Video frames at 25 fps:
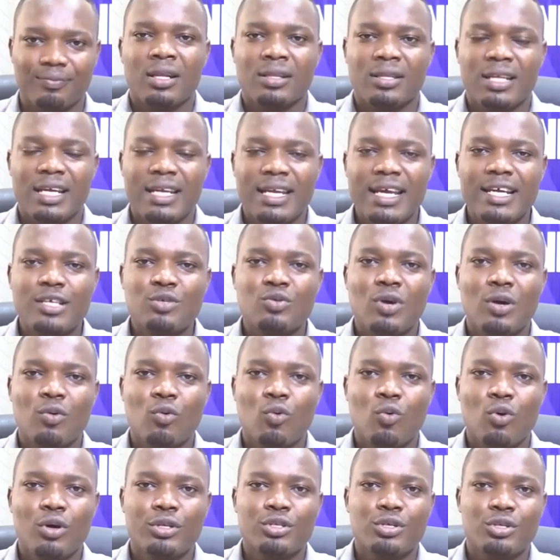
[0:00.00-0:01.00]
The next one
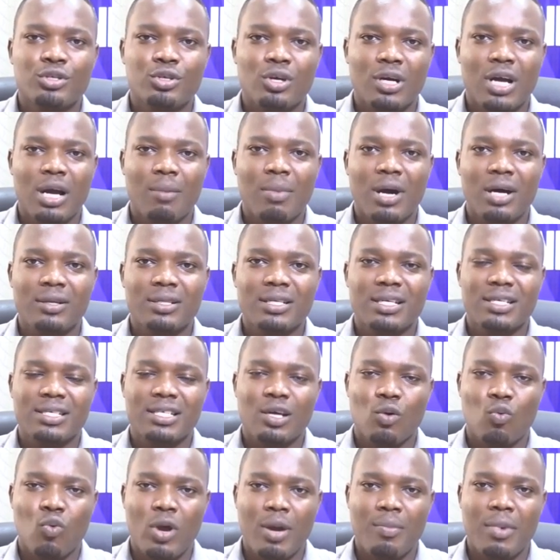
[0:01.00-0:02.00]
we want to talk about is
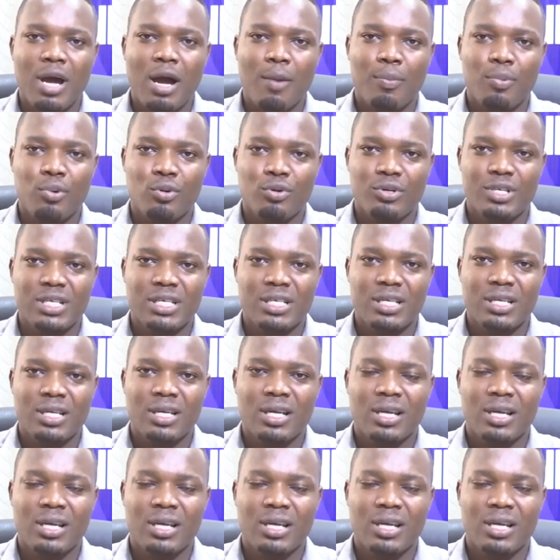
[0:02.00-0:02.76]
the web approach.